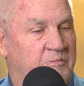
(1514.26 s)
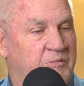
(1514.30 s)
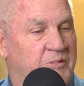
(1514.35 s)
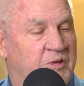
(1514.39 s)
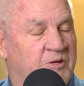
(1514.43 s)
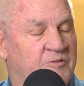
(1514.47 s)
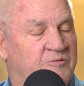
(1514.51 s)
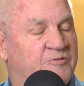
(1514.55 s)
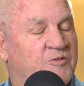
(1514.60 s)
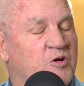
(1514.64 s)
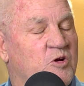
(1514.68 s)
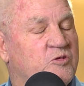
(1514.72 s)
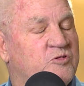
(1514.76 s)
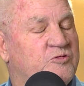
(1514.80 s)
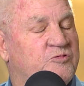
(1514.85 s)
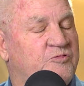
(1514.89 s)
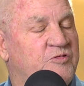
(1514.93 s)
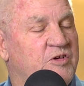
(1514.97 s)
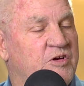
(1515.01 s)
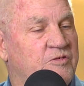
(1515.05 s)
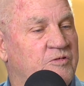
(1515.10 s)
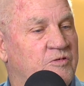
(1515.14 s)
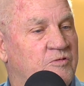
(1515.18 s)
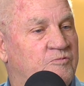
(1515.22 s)
the
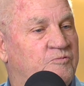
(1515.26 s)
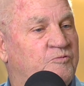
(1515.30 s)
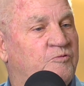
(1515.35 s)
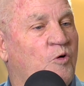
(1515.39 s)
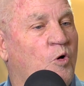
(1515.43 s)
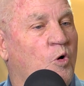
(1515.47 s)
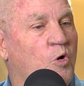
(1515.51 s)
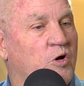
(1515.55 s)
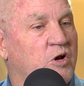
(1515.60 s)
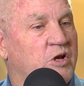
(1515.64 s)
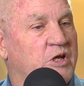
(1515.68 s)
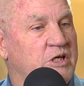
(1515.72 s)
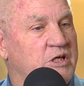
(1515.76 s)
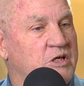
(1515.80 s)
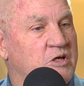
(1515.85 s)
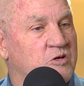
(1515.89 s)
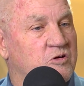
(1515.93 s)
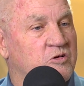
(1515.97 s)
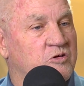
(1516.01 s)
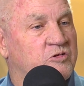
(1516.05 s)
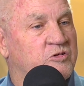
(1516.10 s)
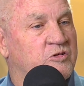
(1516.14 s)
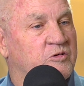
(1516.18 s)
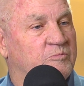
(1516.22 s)
first 40
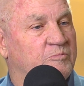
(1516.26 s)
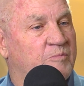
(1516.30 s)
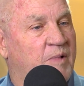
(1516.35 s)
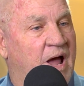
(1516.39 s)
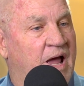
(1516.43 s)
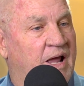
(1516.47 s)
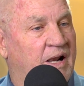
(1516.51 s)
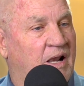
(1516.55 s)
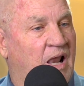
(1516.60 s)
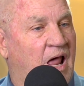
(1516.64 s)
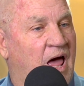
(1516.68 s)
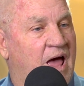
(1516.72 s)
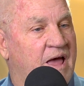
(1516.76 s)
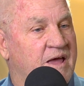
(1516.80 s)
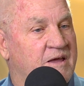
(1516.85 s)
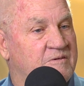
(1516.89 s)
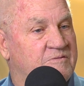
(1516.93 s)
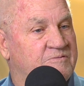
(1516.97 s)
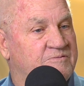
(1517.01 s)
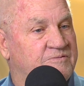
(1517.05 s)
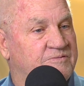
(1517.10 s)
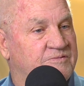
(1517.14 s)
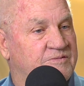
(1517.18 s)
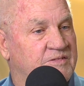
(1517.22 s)
years of my
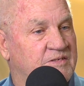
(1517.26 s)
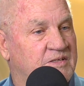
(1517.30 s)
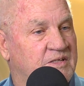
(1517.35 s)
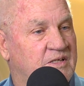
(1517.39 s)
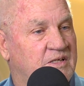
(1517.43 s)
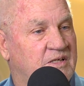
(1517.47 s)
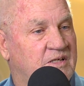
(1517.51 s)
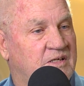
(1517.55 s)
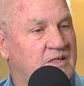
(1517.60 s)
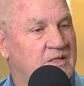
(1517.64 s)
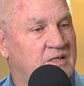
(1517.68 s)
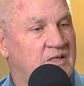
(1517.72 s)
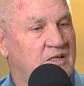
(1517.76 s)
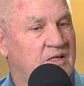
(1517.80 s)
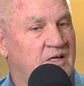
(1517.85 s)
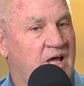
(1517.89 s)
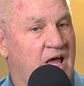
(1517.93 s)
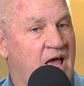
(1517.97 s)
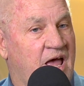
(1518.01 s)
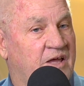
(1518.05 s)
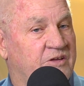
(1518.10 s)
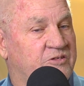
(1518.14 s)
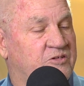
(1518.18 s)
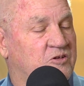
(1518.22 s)
life
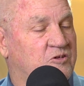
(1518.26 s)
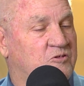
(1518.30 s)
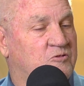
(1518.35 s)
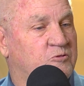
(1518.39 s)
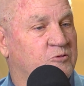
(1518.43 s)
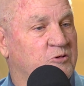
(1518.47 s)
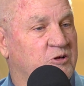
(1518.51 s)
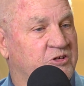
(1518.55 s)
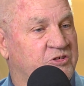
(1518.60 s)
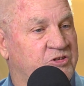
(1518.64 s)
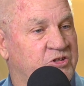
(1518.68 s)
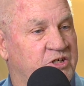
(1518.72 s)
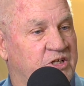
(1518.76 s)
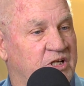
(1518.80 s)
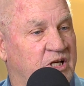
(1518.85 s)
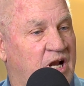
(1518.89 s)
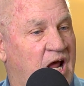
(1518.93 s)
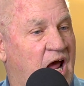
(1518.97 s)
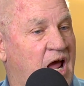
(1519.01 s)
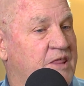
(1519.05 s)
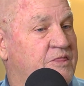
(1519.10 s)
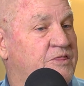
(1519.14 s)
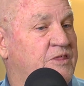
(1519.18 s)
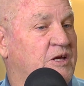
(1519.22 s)
as a Christian,
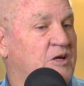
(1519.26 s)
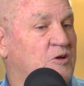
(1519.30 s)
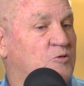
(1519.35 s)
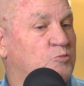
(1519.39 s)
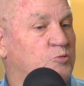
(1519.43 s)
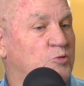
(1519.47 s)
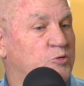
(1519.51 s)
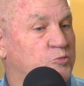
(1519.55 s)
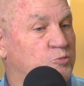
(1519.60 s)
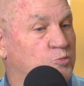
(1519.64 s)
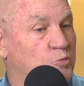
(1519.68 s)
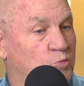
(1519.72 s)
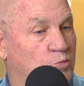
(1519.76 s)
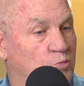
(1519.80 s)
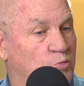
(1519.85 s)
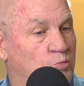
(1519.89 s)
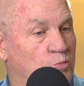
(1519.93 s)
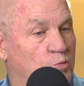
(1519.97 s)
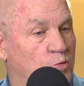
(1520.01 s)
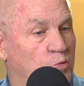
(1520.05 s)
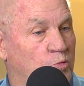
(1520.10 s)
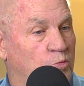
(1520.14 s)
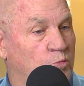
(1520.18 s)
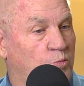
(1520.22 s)
I think, was
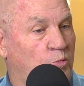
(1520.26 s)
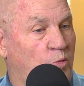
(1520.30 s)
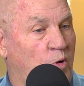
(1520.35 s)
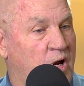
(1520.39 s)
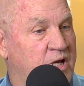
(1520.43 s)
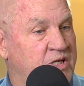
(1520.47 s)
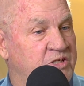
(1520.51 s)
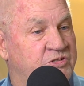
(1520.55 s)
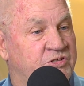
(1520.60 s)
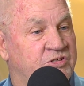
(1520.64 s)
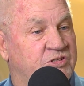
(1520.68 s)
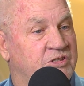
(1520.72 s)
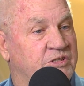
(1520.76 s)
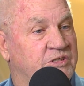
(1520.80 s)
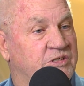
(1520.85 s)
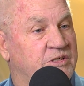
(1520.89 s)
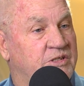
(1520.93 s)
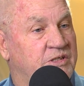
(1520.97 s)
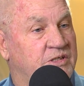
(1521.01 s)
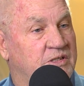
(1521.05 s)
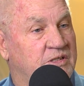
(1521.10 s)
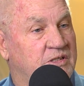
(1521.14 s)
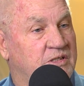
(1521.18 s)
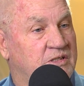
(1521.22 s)
were wasted.